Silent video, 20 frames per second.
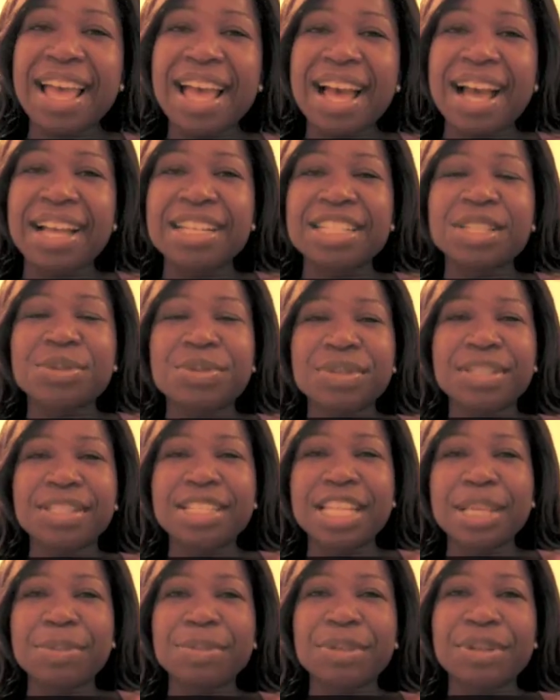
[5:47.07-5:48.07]
I just wasn't
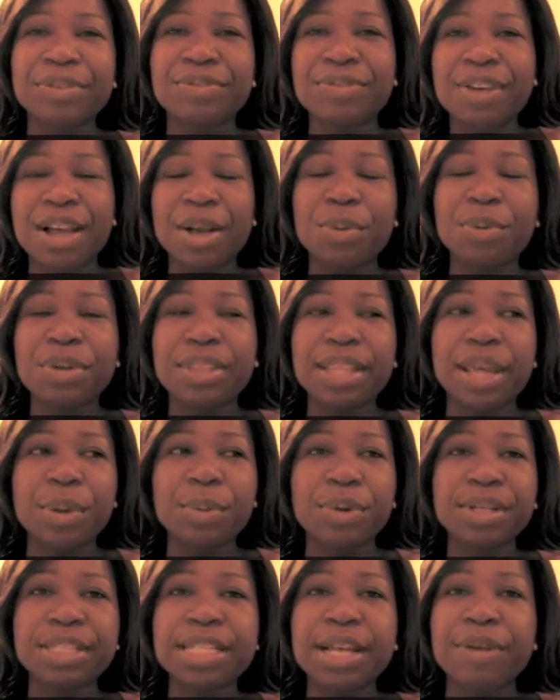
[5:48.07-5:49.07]
able to find one that
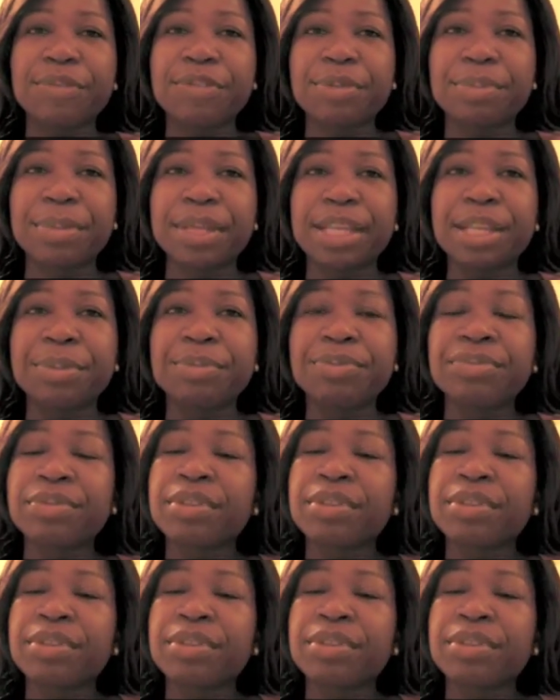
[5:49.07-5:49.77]
worked out for me.